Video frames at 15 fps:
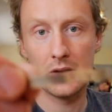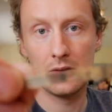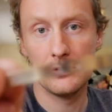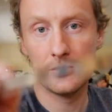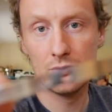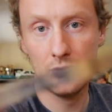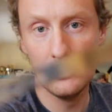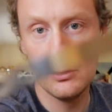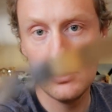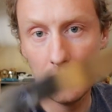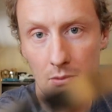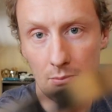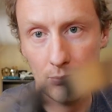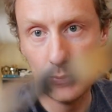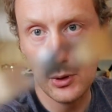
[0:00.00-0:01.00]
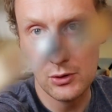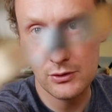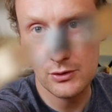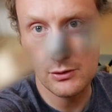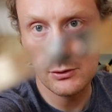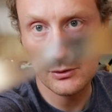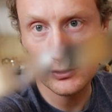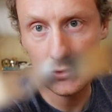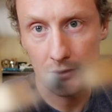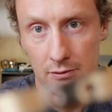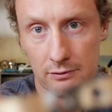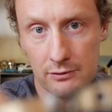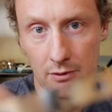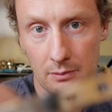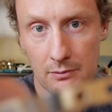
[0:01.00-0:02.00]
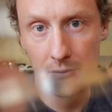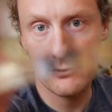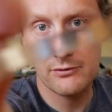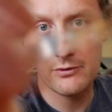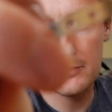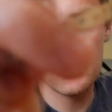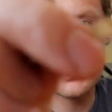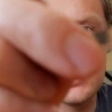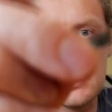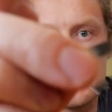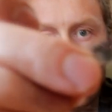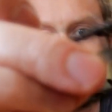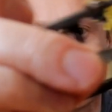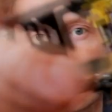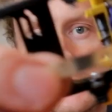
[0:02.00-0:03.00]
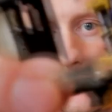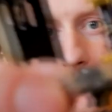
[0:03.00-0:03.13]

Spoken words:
the 2 bolt holes here's